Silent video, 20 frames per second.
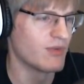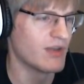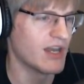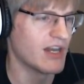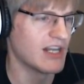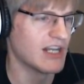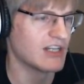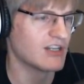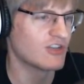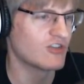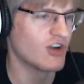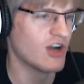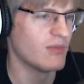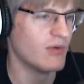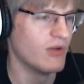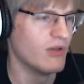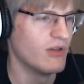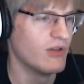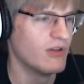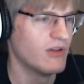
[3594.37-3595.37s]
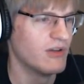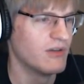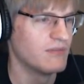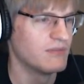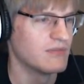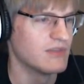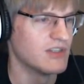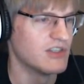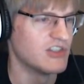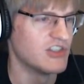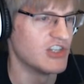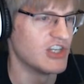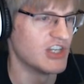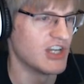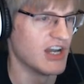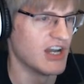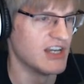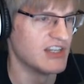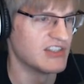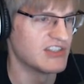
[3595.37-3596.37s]
getting into trouble. See you
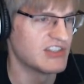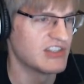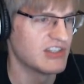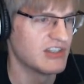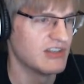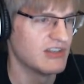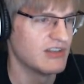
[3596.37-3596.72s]
guys.